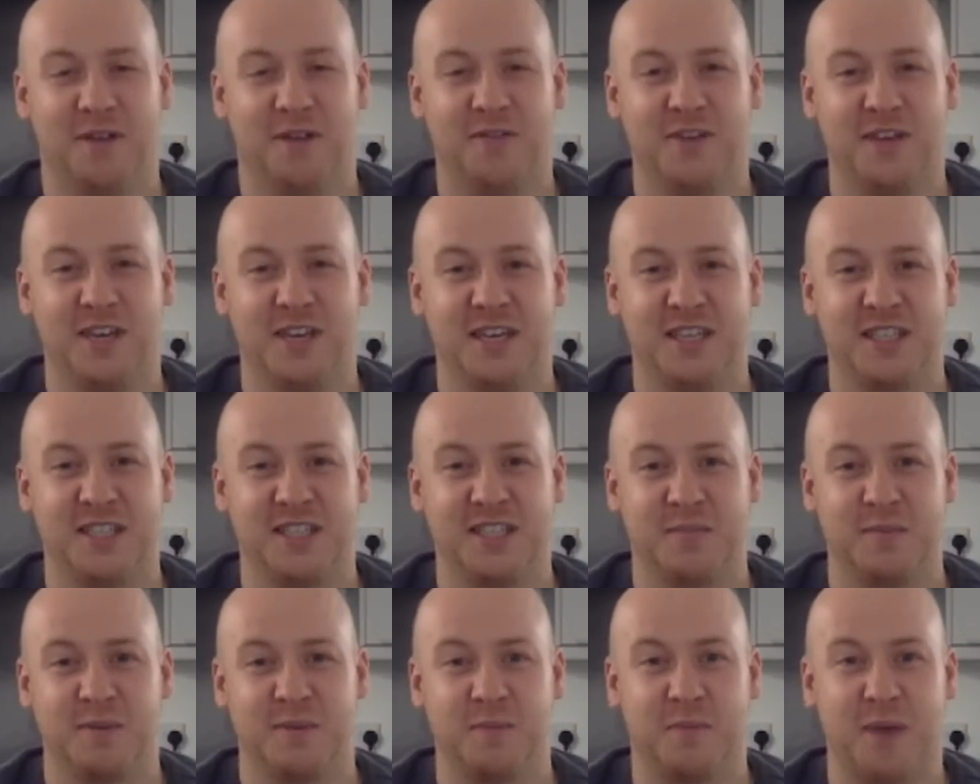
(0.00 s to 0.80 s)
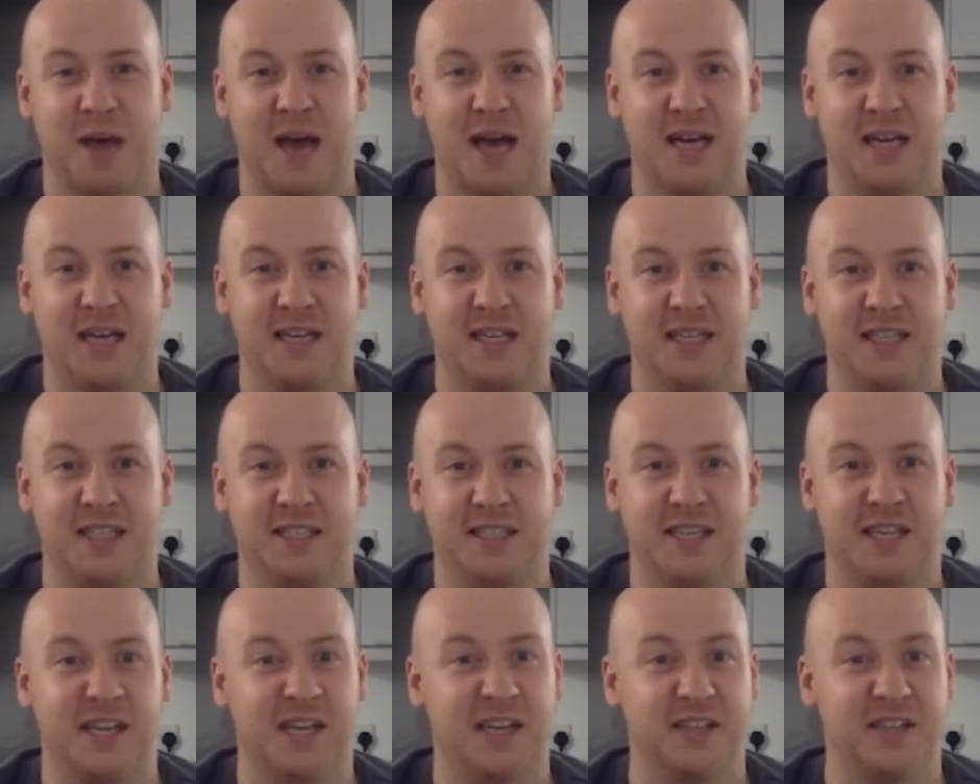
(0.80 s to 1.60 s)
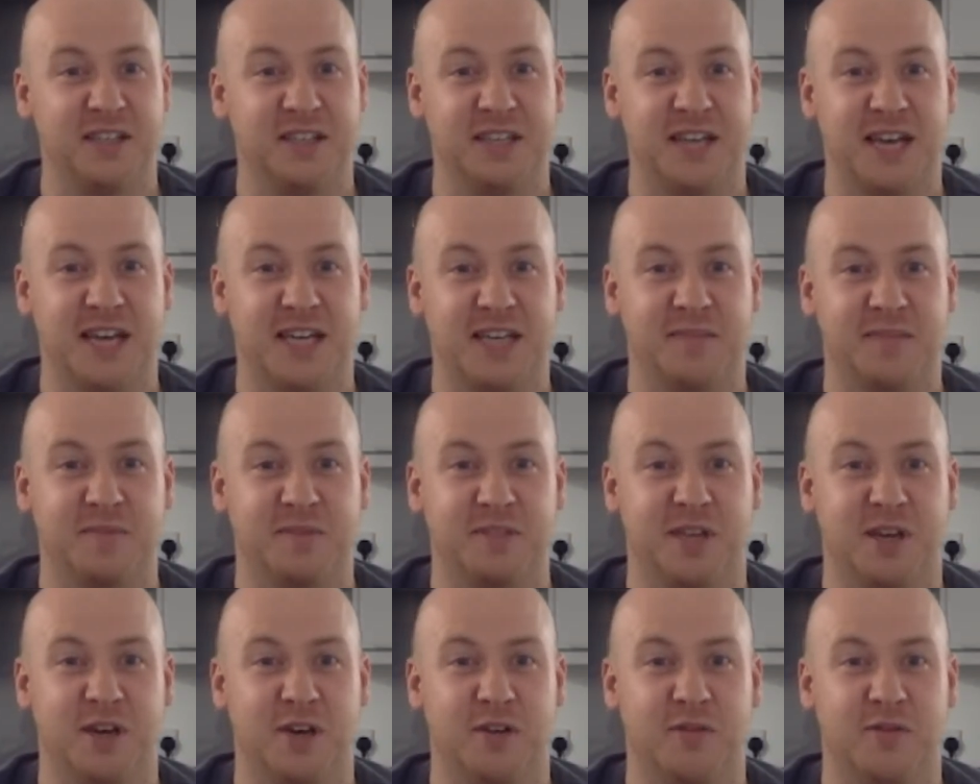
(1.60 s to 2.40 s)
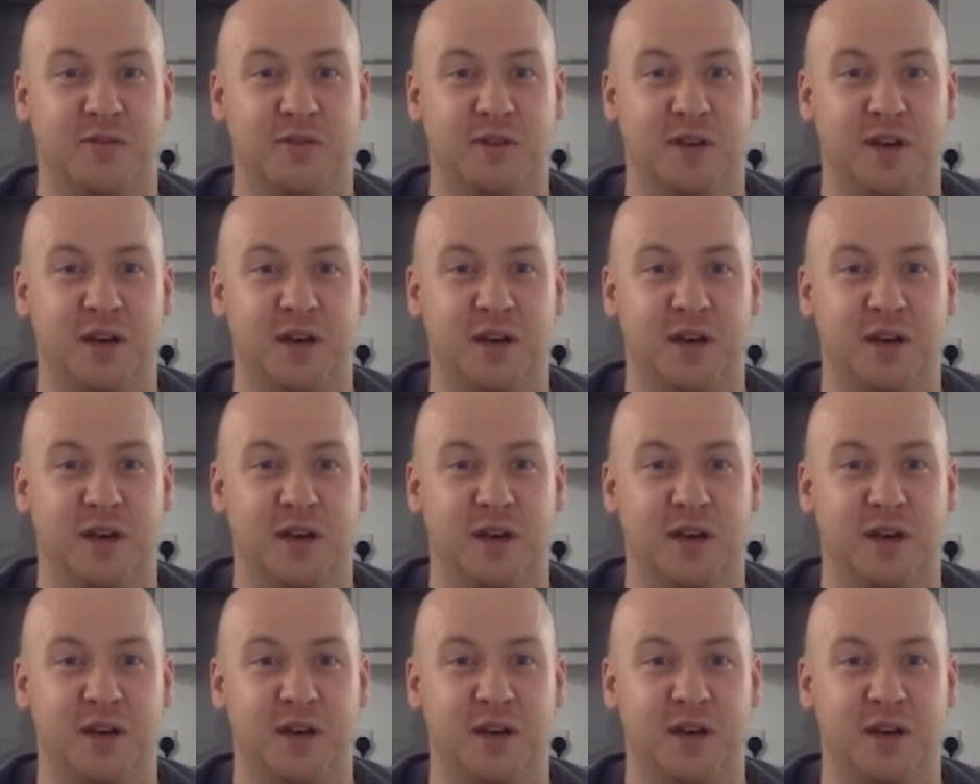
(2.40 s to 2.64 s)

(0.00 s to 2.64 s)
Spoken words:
think he's going to be battling. He's a London lad himself.